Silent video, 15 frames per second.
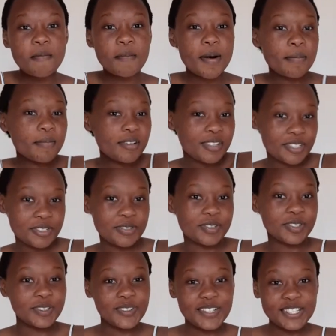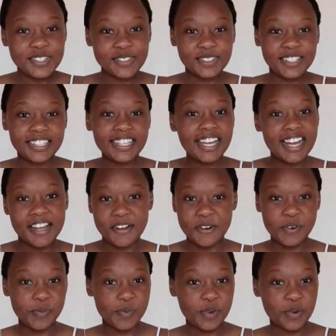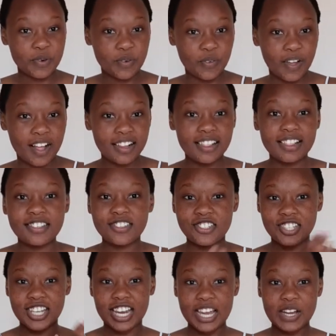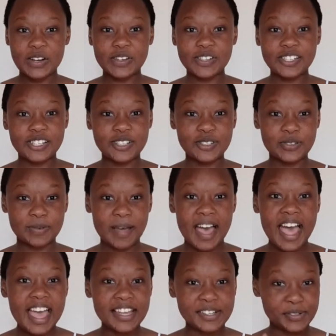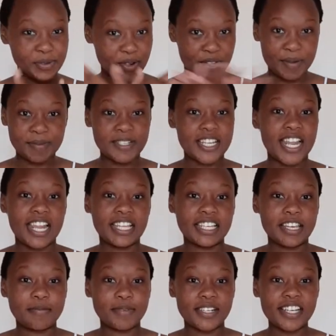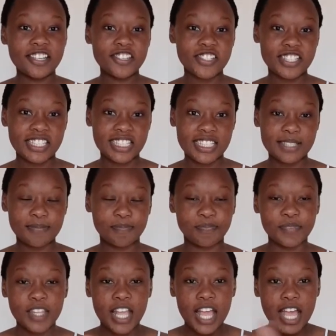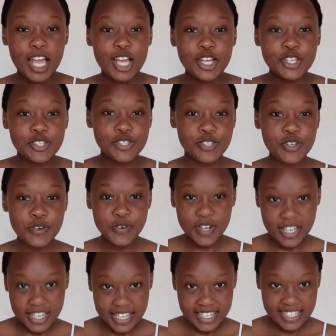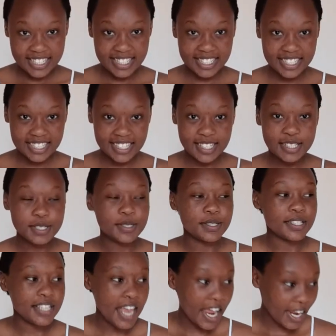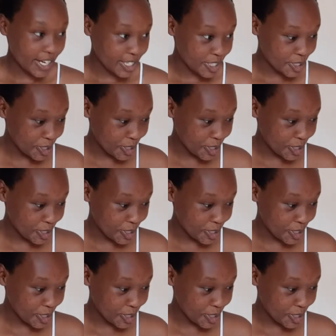Mambo atungo wazuri, I hope you're all well. Jina lango nilijua and welcome to Lalak Productions. So guys, today.